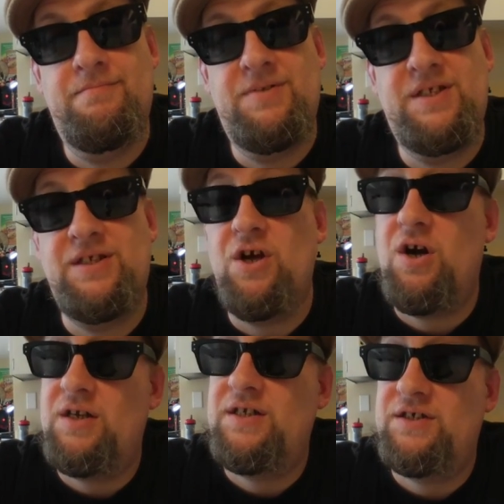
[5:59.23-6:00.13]
busy
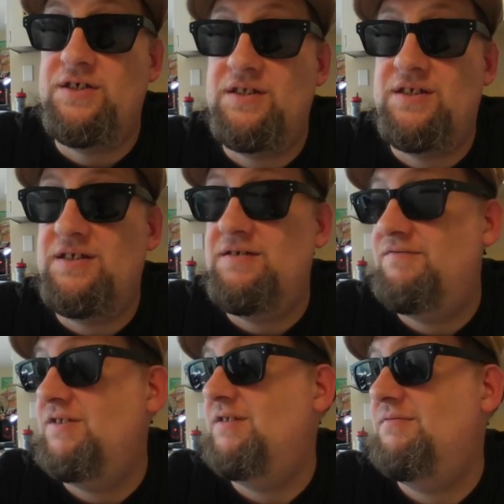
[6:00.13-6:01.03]
not touching the
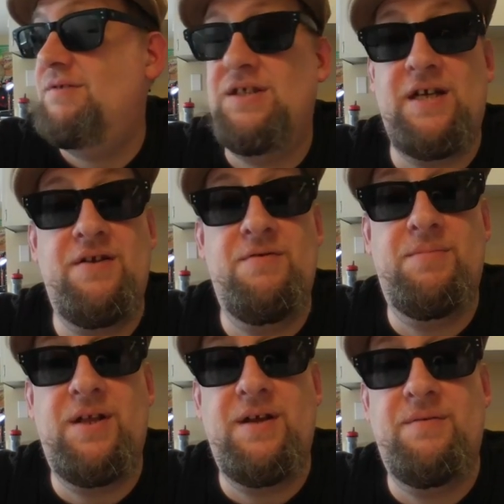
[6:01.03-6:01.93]
TV because I hear him
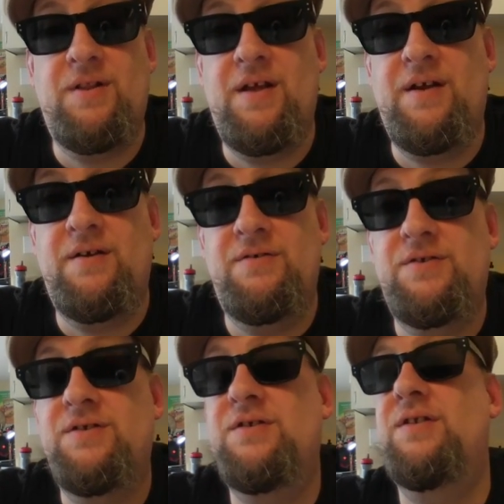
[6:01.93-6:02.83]
playing with
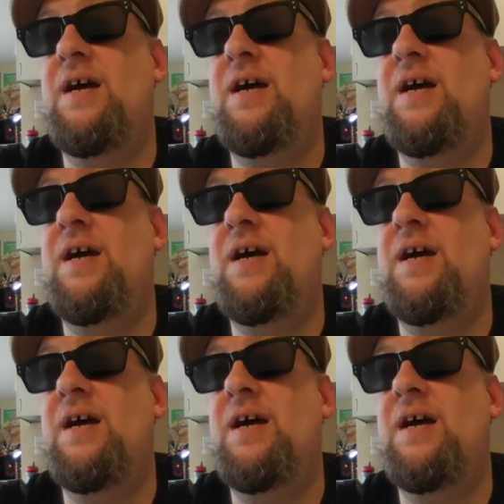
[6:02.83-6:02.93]
Legos. So